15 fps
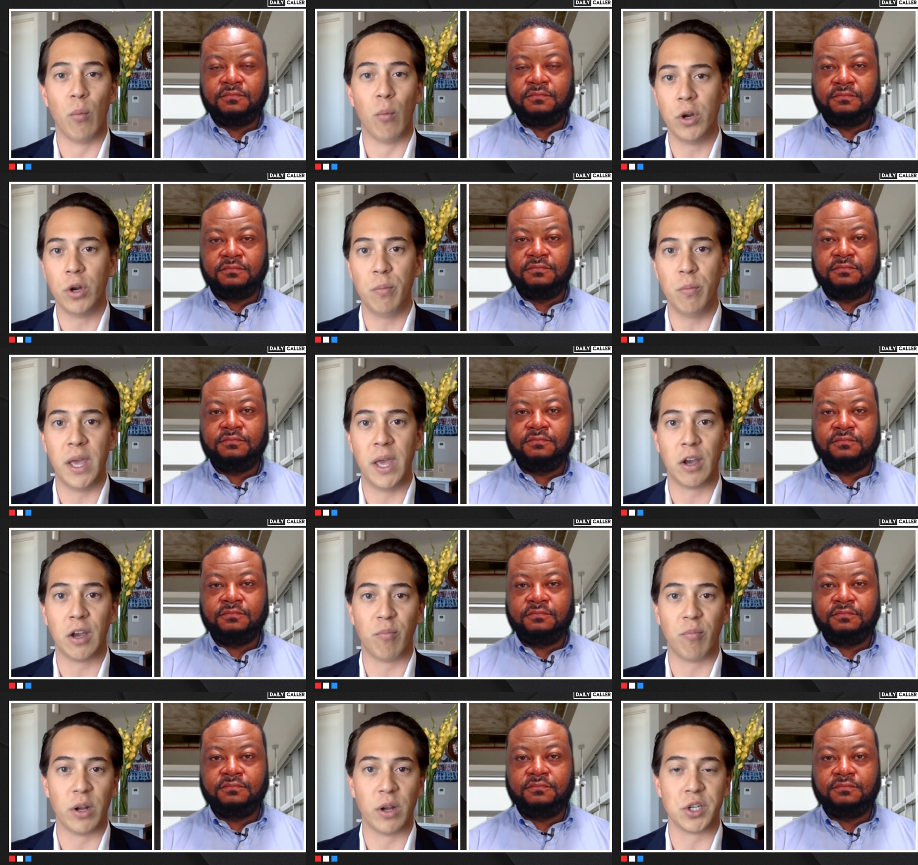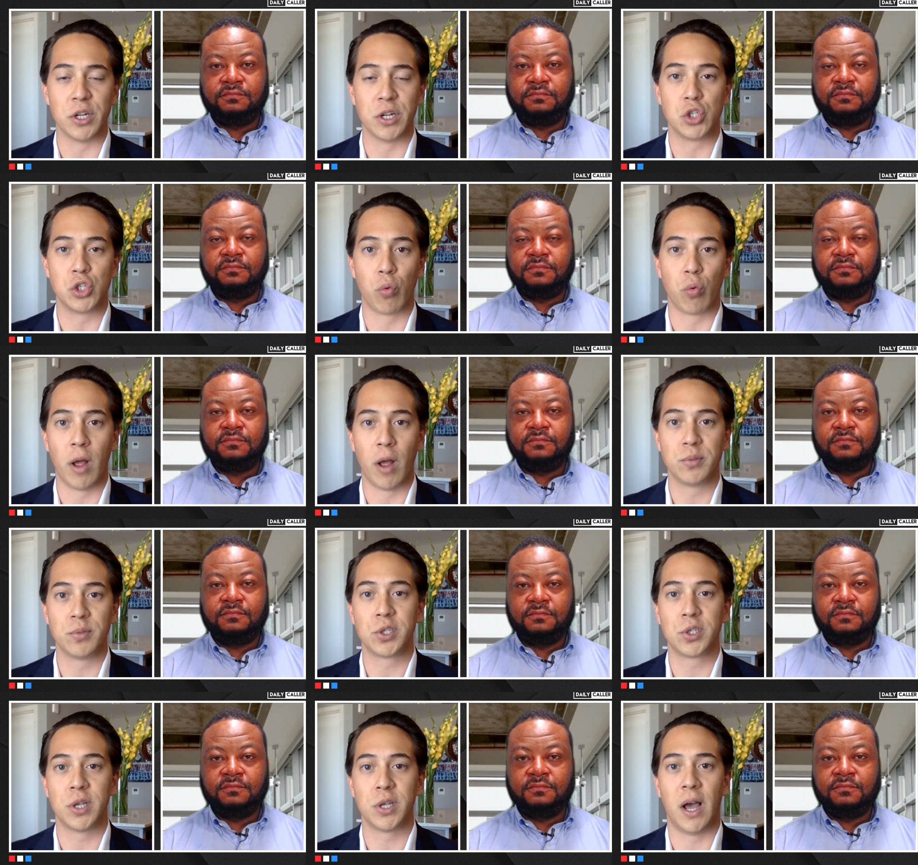Speaker 1: And then what do you make of President
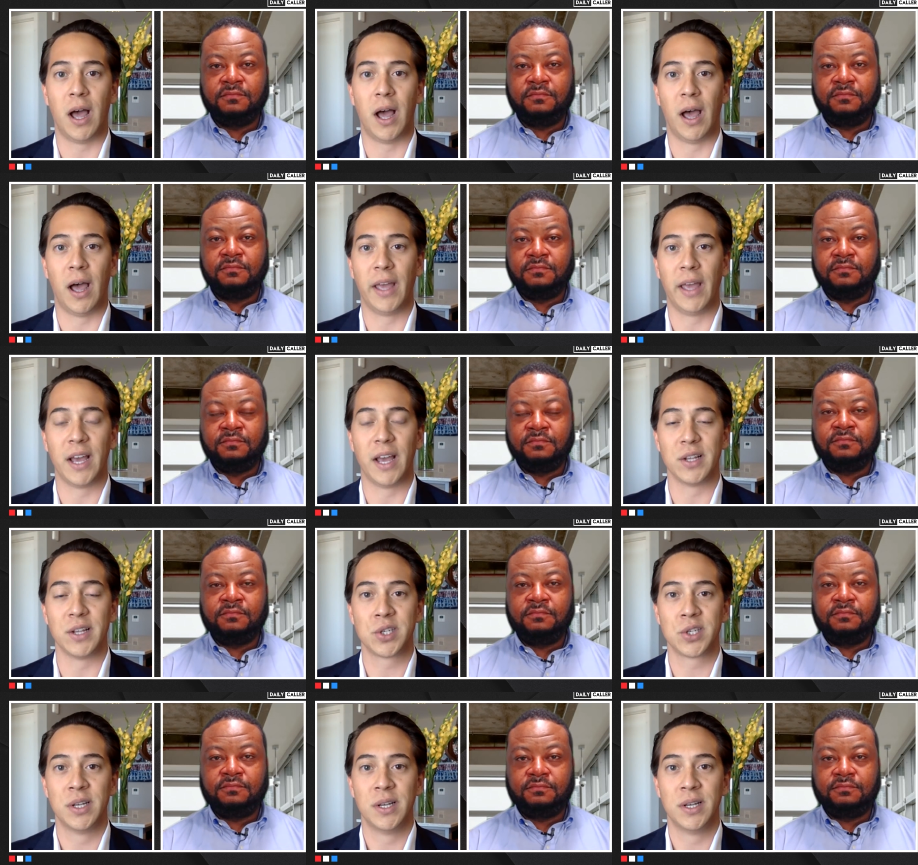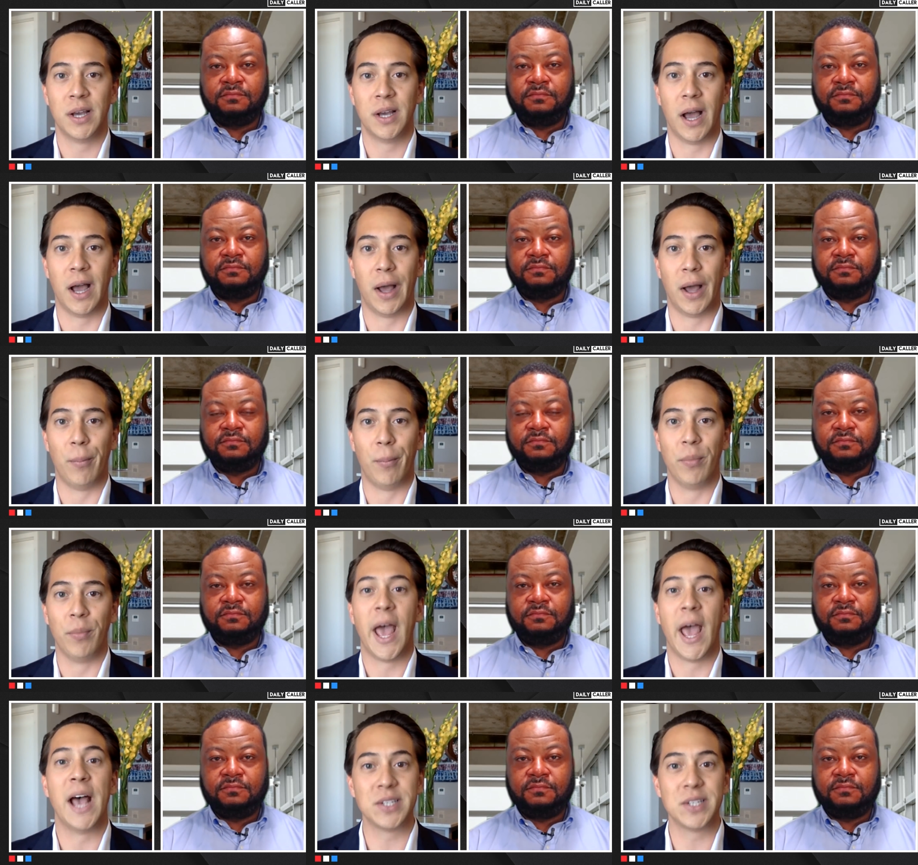Trump's, uh, I guess,
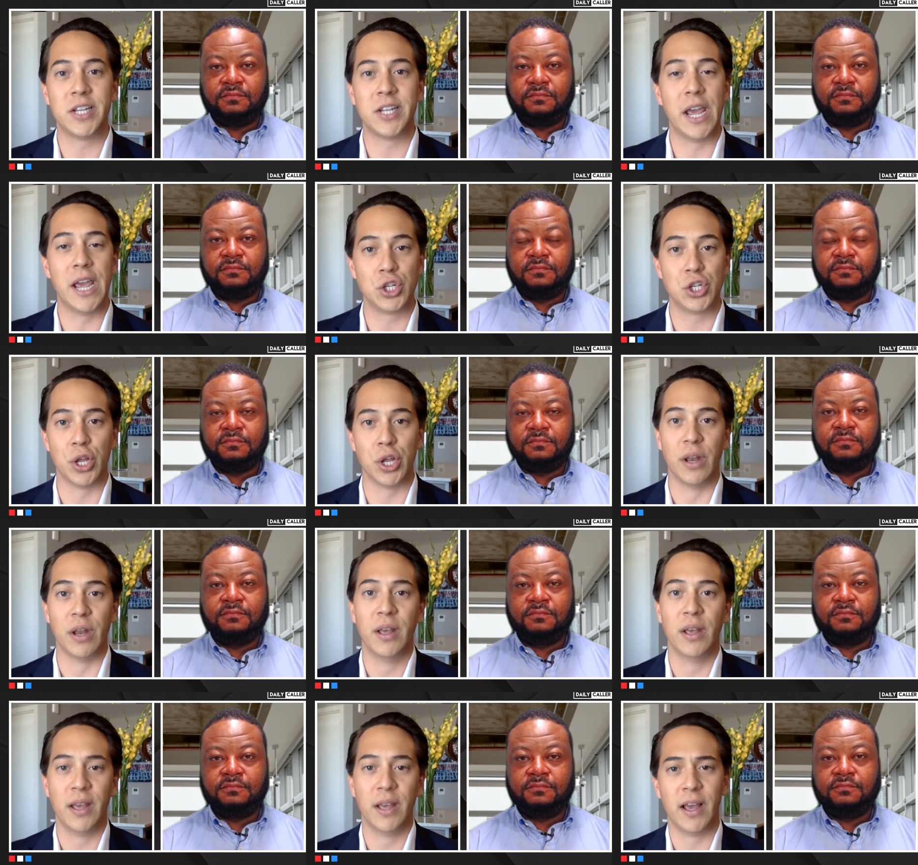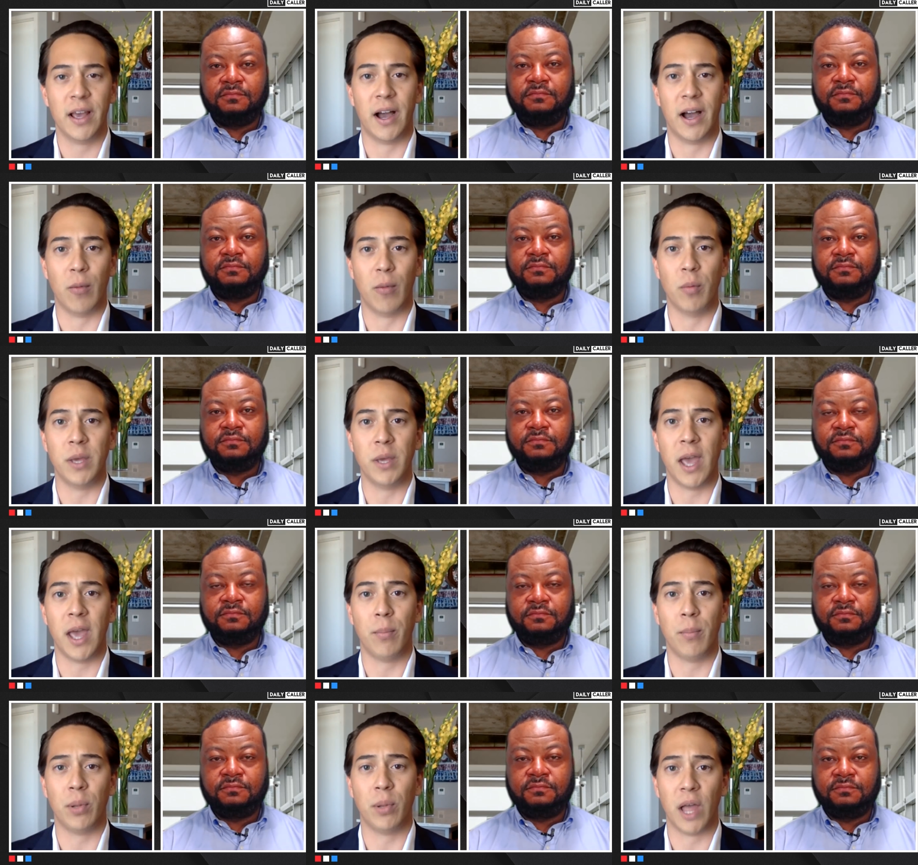um, hesitation, uh, would be
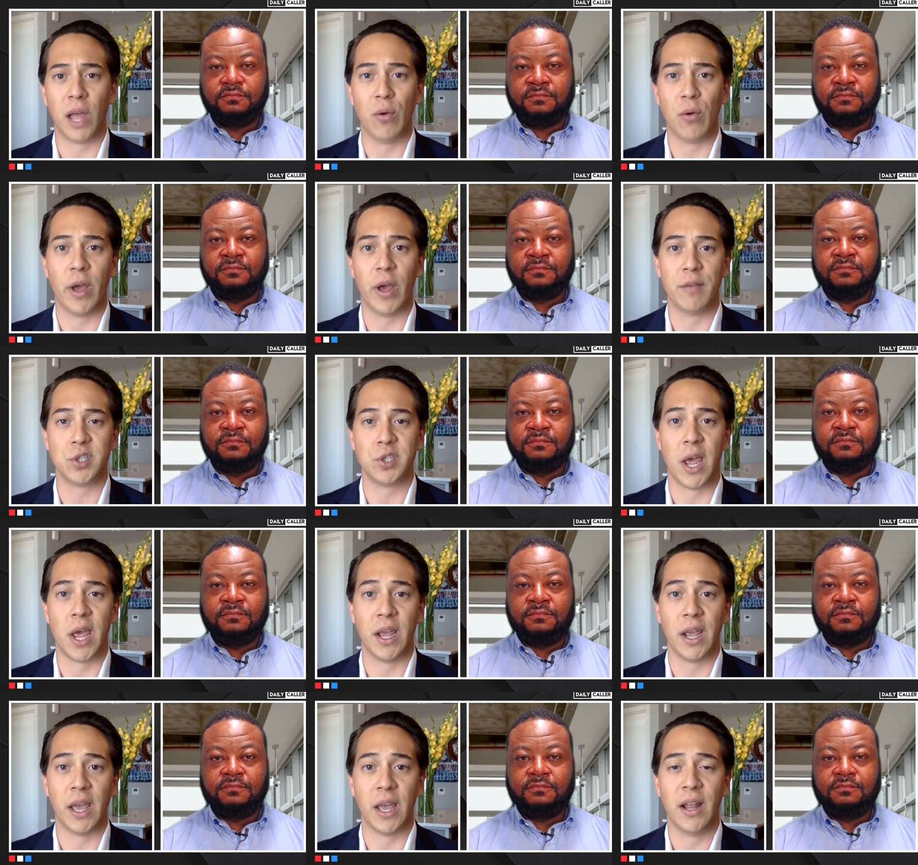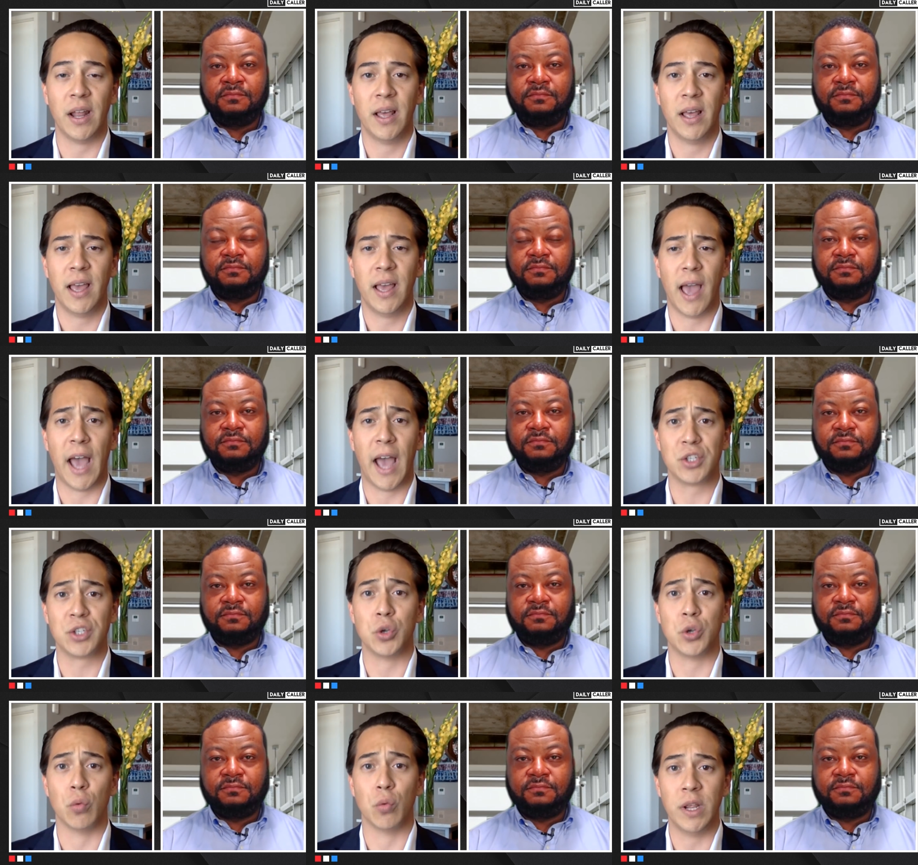a polite way of saying it,
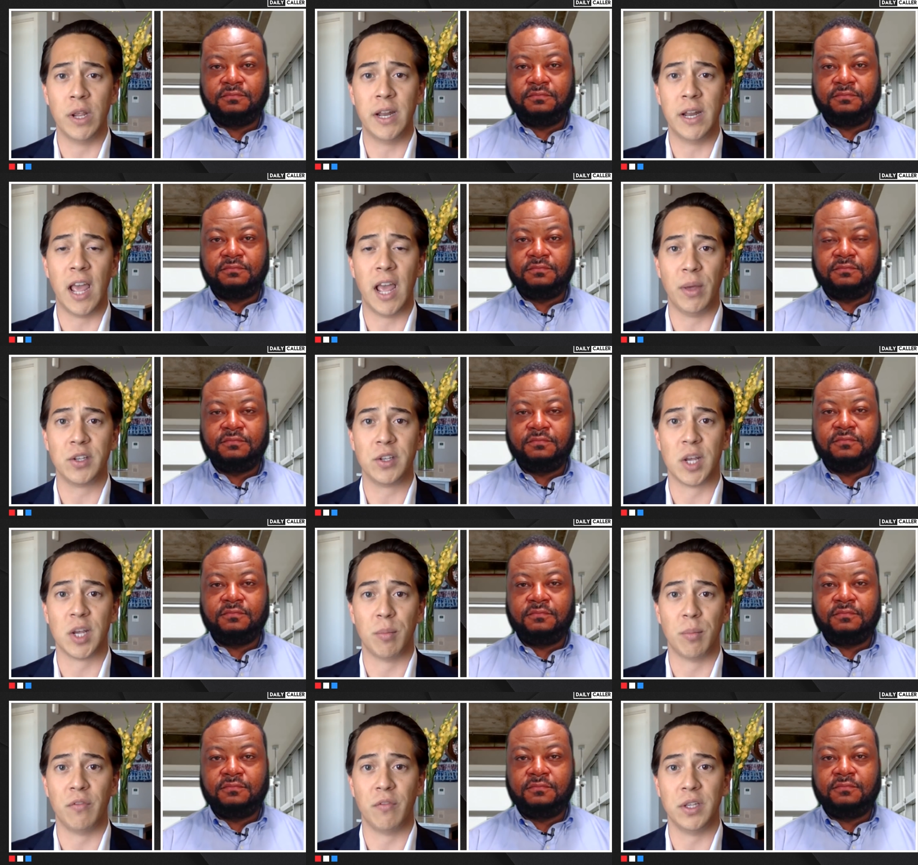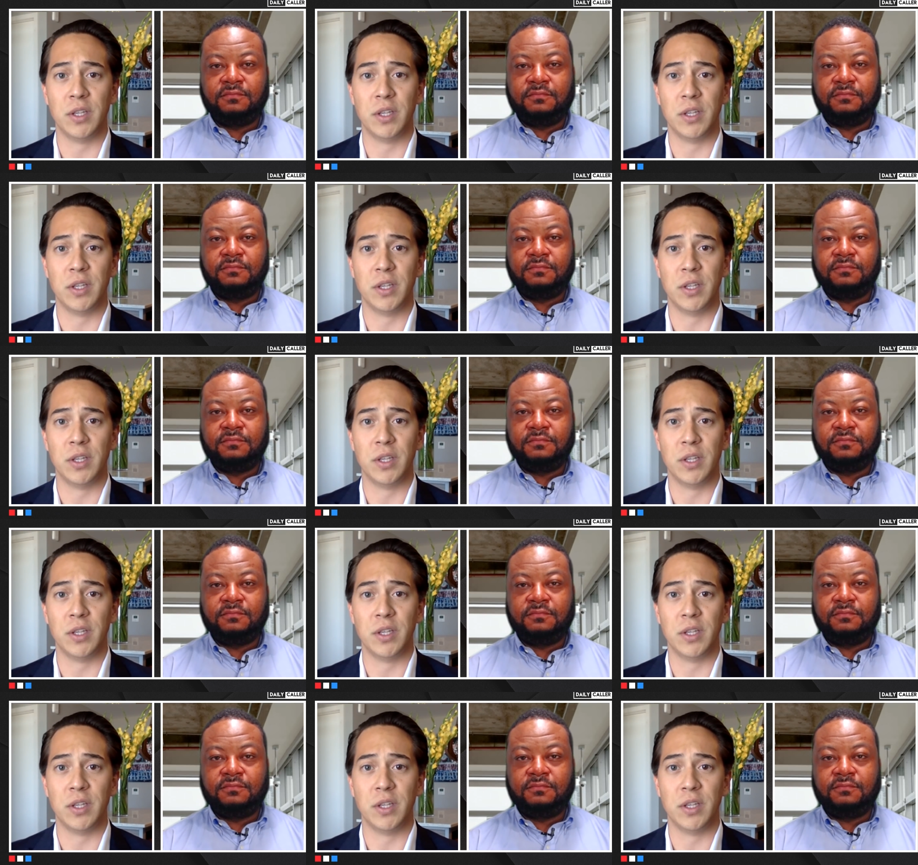as to renaming some of